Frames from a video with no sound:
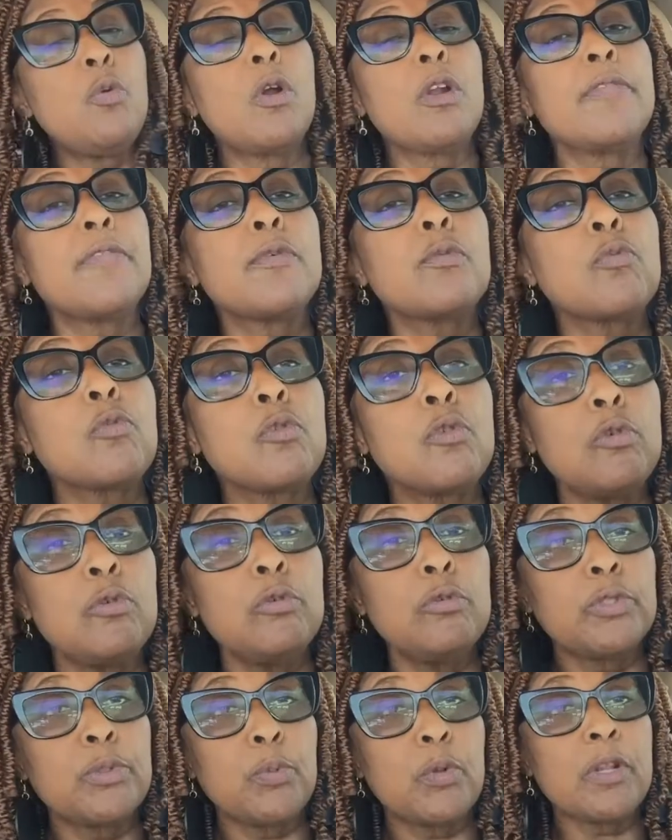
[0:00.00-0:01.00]
What are the
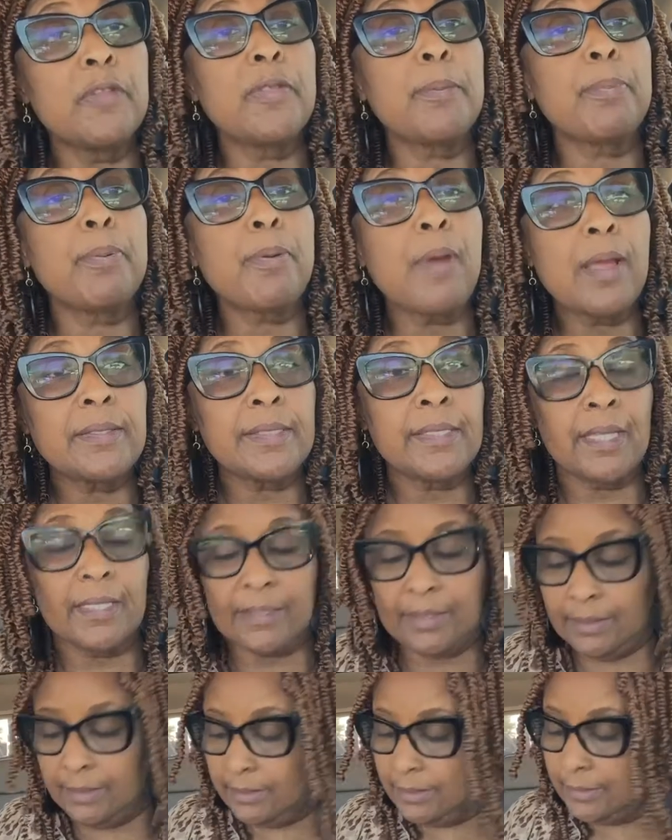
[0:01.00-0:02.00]
rules? What are the
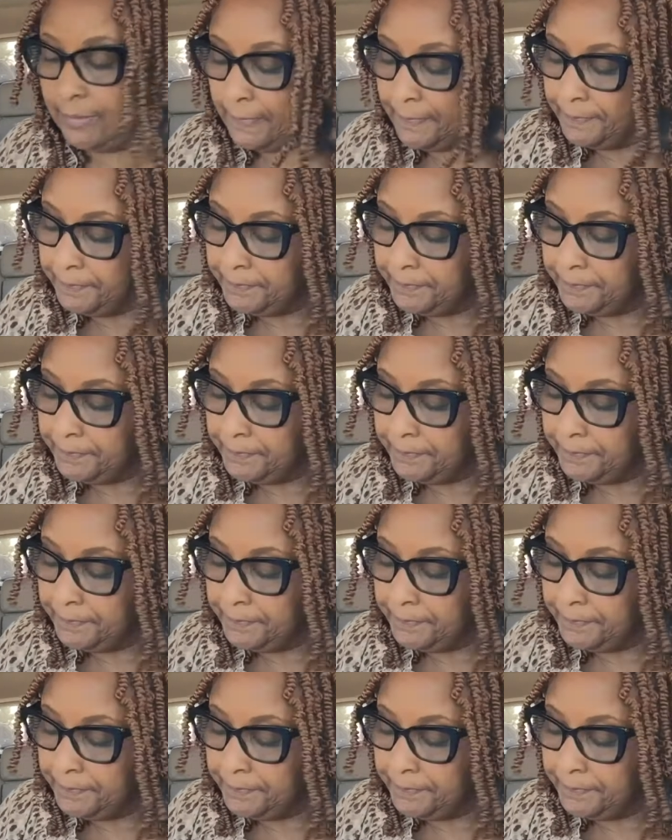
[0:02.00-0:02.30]
processes?